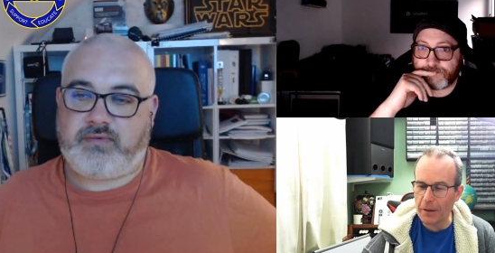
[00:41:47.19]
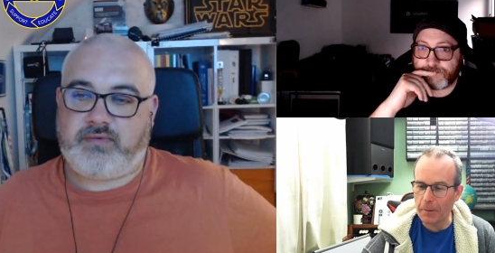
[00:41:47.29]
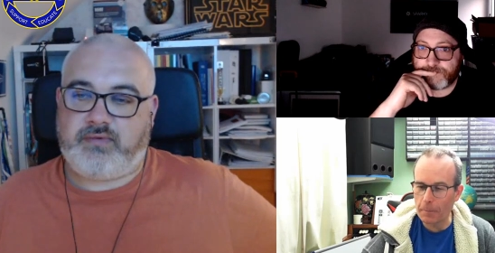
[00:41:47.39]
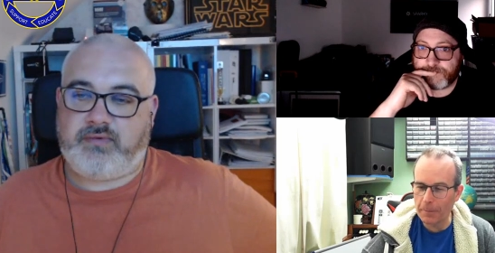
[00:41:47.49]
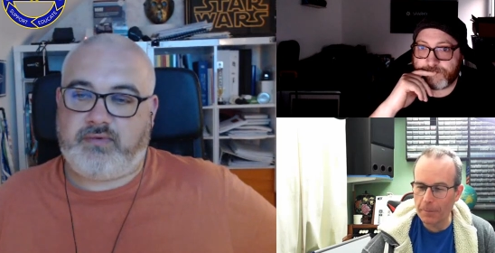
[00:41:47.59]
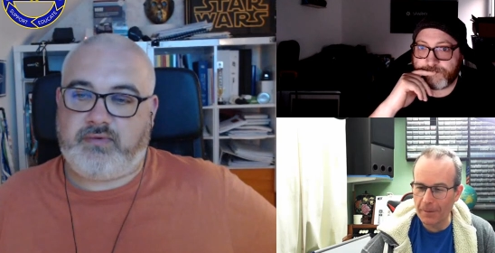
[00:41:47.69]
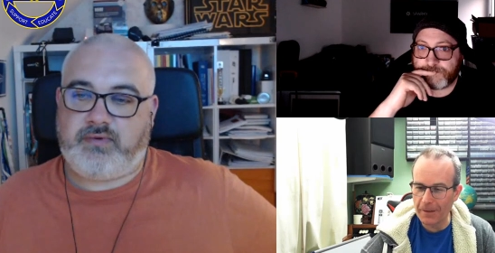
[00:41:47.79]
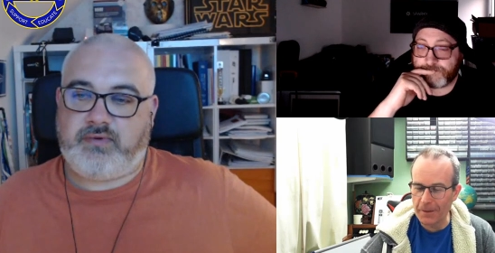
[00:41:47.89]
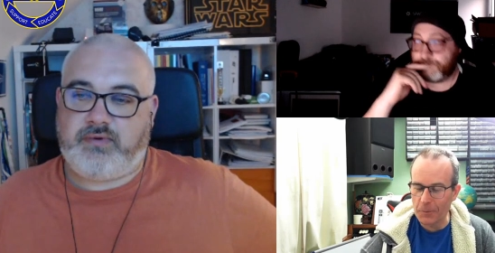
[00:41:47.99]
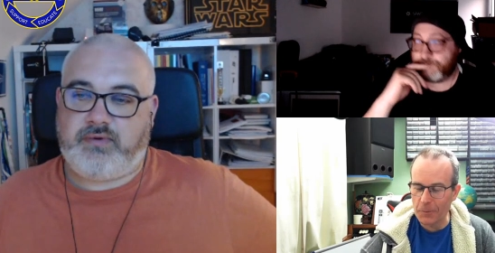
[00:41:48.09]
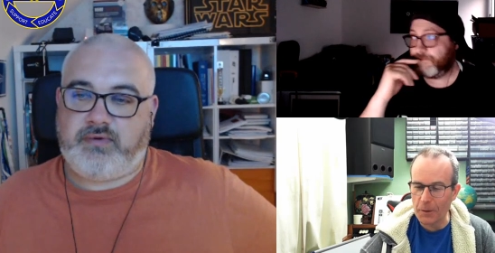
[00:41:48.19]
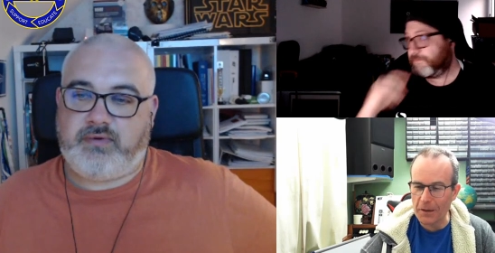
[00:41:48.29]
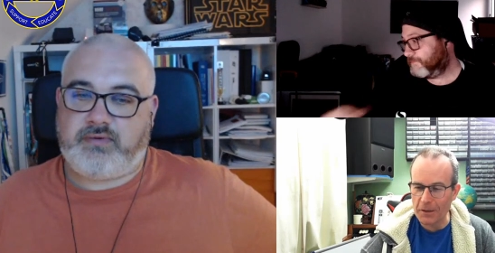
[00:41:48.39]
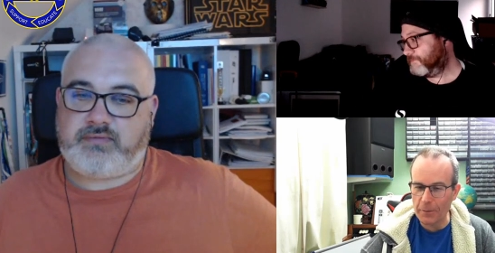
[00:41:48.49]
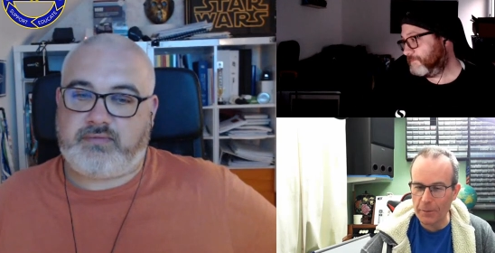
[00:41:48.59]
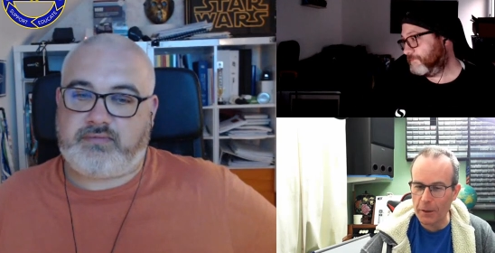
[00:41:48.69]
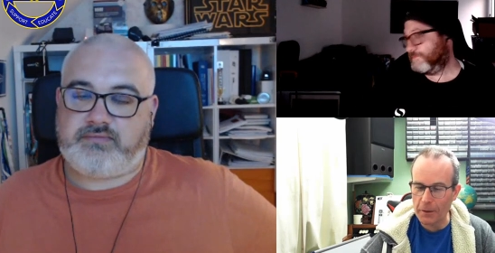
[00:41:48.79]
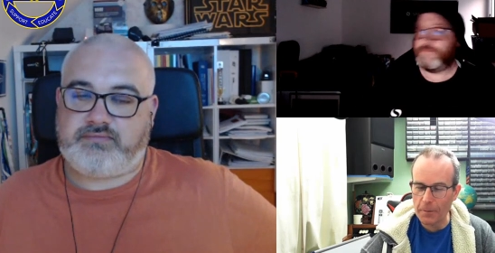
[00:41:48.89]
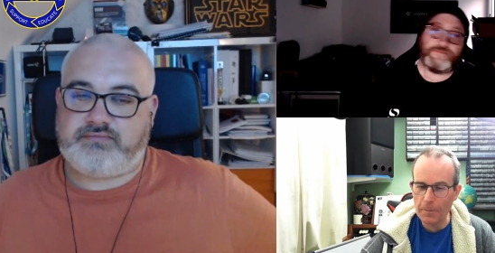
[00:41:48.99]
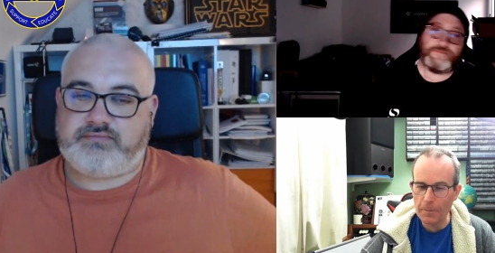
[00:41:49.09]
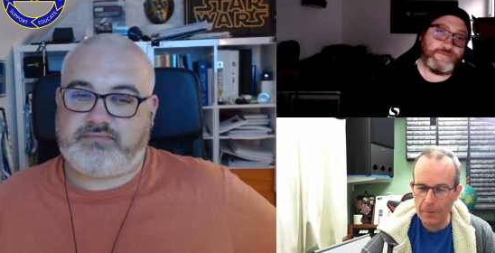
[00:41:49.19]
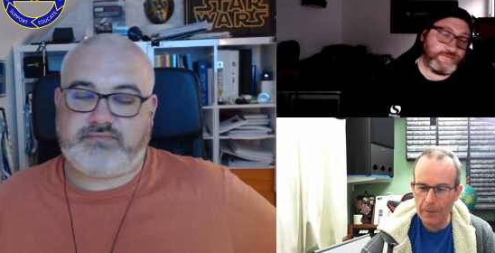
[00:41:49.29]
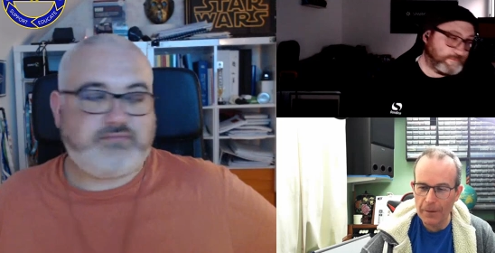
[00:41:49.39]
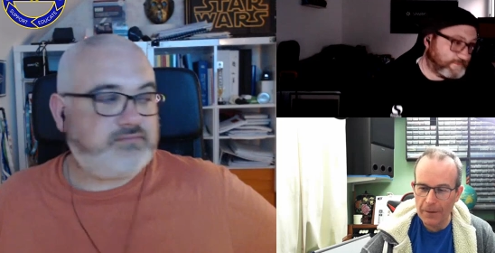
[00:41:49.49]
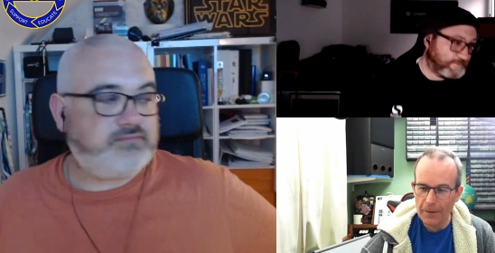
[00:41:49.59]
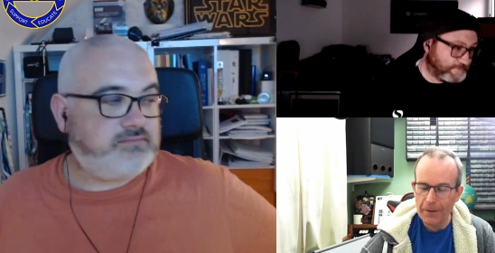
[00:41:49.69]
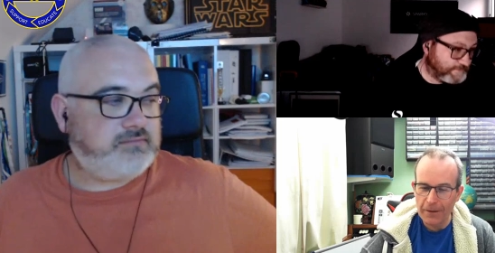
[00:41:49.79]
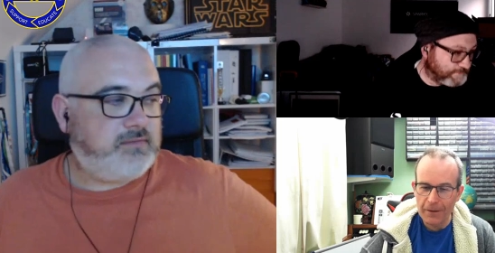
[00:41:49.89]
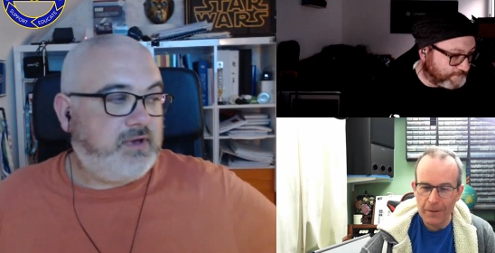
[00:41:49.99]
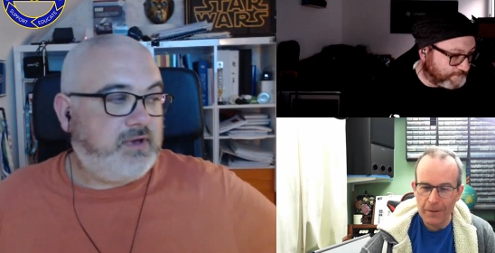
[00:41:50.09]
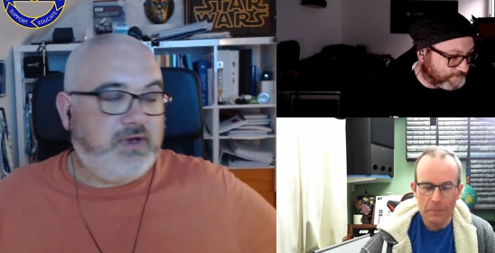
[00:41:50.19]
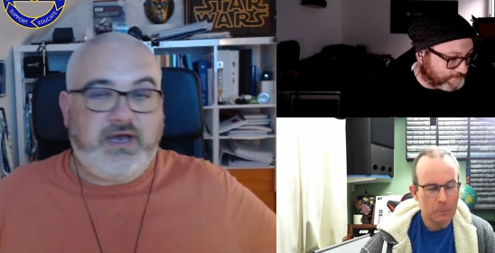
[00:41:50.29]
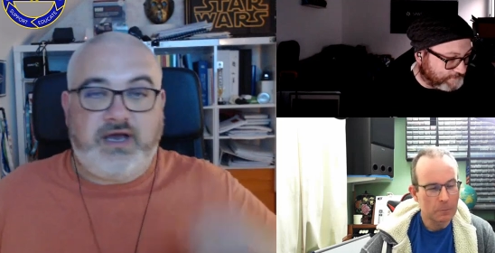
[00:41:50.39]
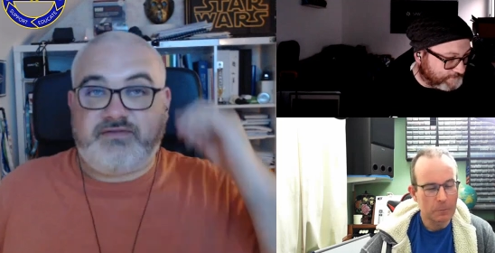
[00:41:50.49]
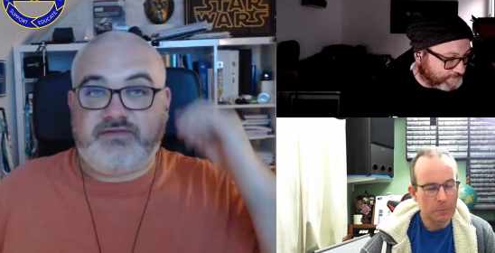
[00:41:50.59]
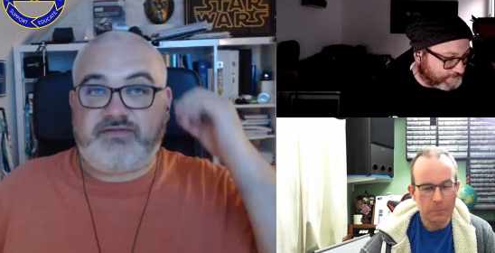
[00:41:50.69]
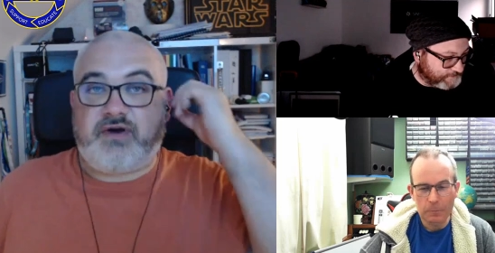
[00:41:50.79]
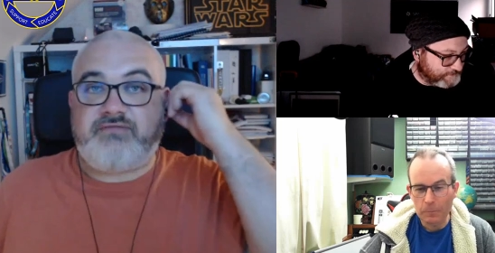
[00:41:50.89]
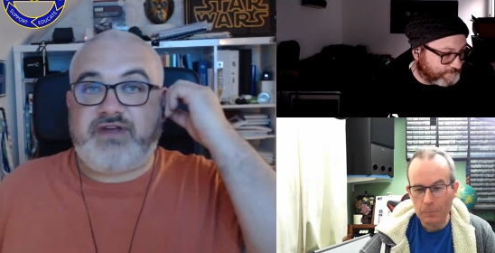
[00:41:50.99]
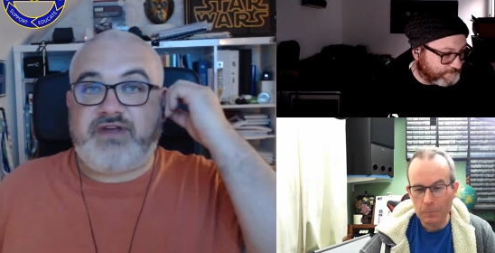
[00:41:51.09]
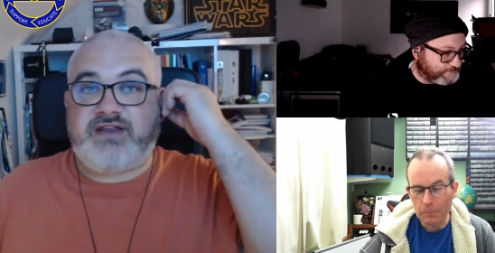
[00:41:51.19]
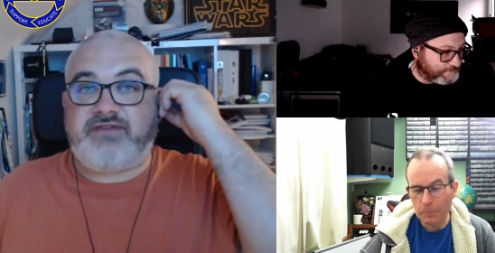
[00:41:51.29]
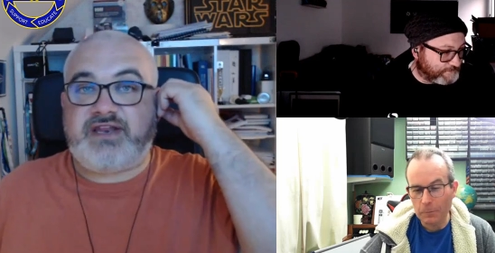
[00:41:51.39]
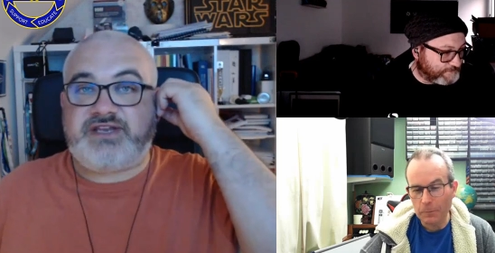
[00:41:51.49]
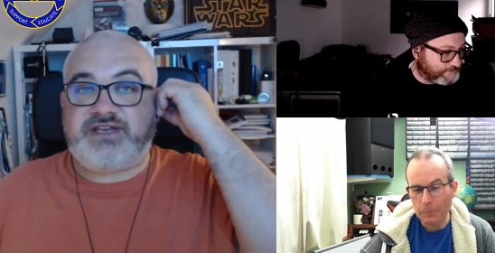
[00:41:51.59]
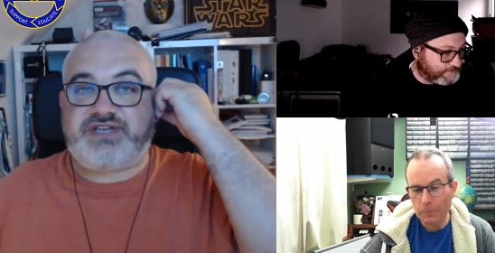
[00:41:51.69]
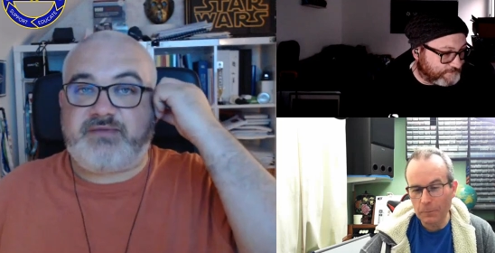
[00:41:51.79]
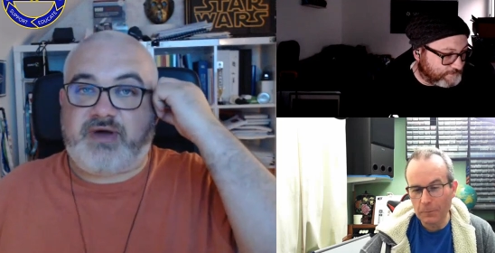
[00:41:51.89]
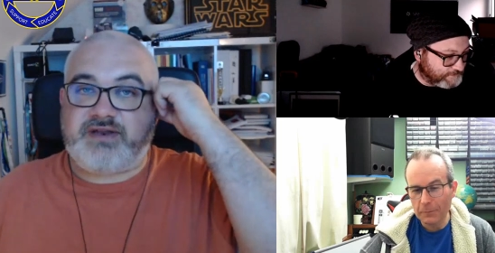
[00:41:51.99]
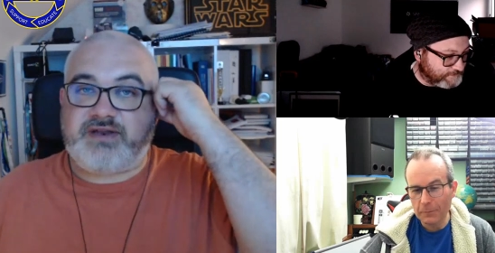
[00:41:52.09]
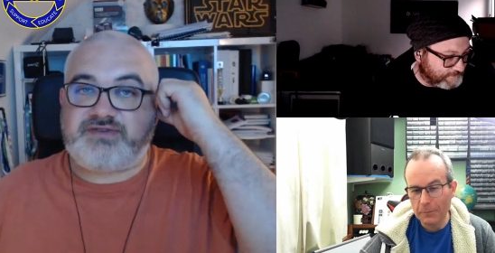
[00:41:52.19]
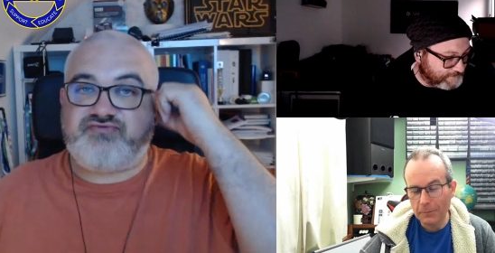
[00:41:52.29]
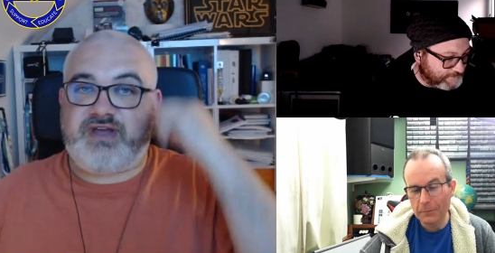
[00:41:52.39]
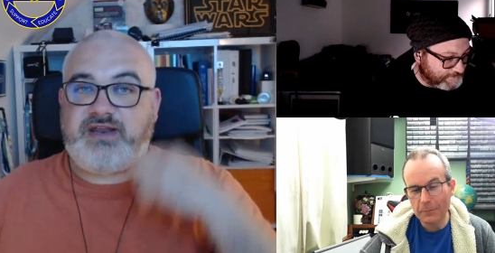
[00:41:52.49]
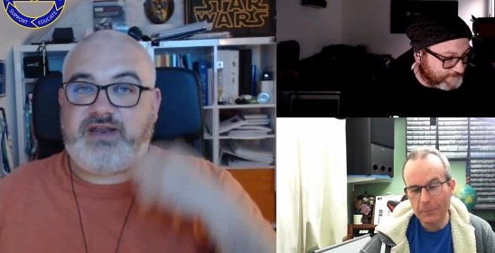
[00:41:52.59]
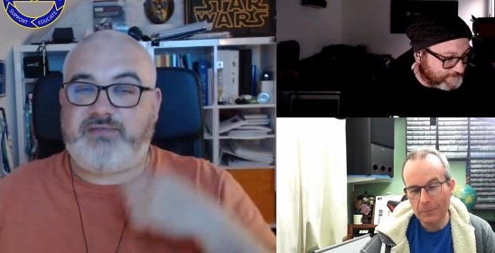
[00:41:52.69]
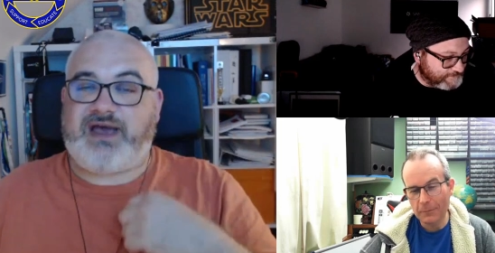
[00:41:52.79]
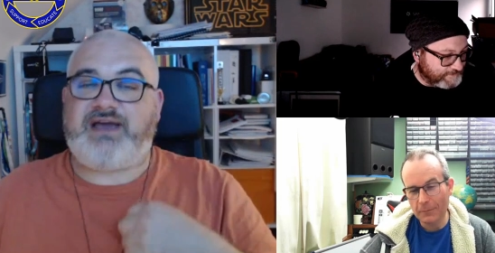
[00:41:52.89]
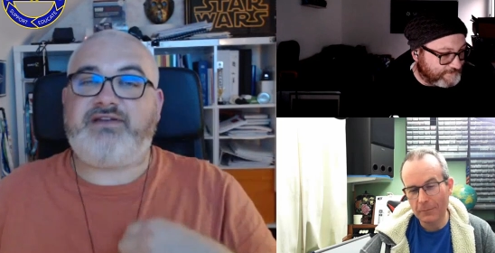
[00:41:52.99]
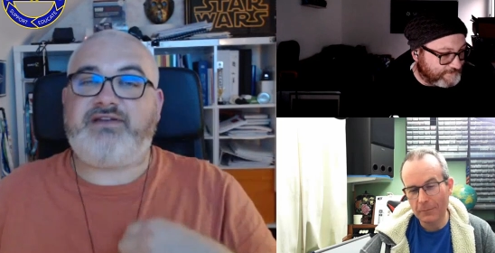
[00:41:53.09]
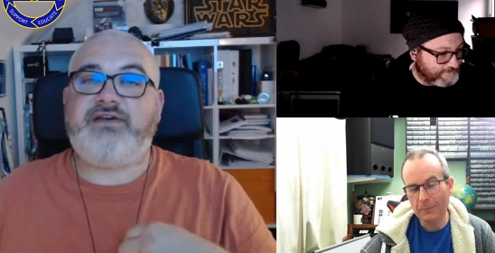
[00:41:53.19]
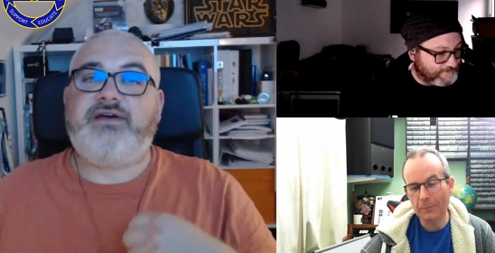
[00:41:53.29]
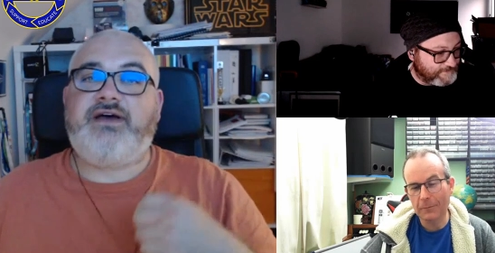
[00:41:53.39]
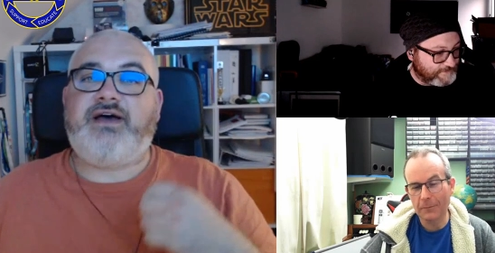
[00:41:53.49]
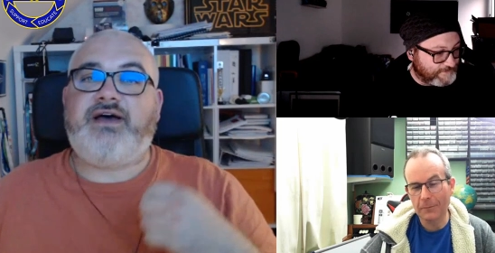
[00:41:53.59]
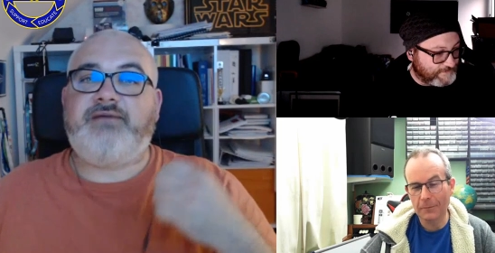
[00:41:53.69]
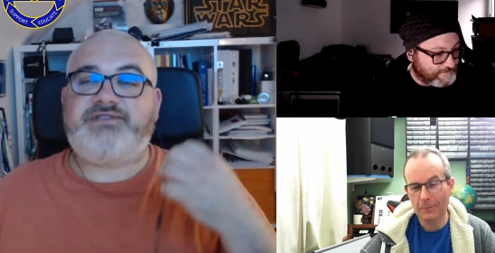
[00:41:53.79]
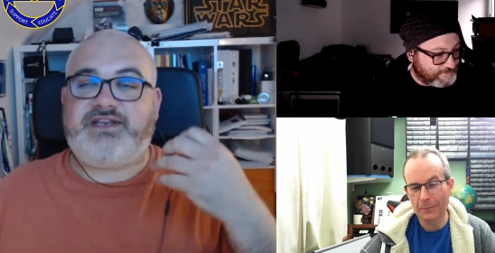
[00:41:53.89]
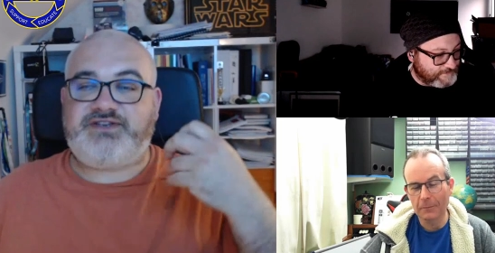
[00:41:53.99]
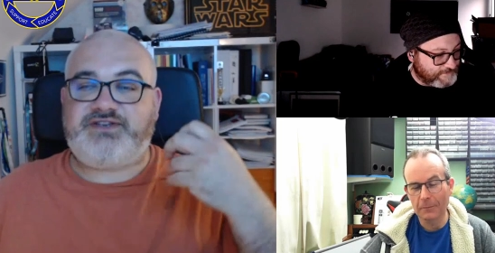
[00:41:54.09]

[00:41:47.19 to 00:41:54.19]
Speaker 1: revealing mm. you actually find.
Speaker 2: And if you've got a really really cheap one that's really bad, um,